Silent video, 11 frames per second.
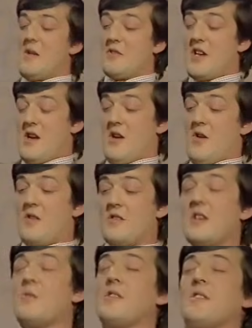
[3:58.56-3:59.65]
And I was carrying on, and
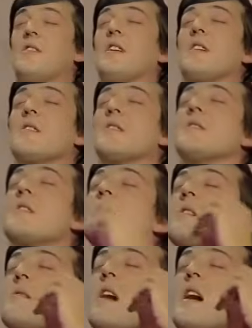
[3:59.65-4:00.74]
he was listening like that. And then
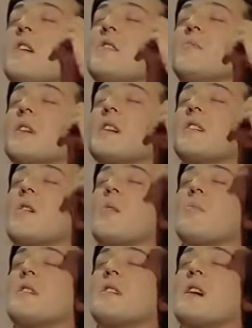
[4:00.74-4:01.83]
the handkerchief began to go
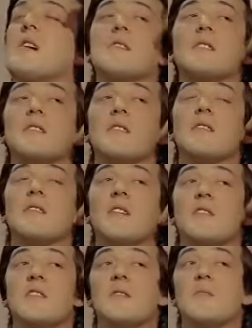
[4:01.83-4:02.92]
up and down like that. And
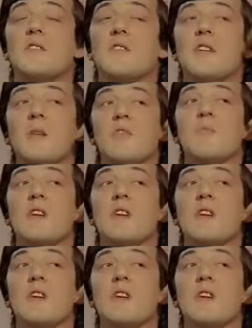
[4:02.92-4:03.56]
I'd sent him to sleep with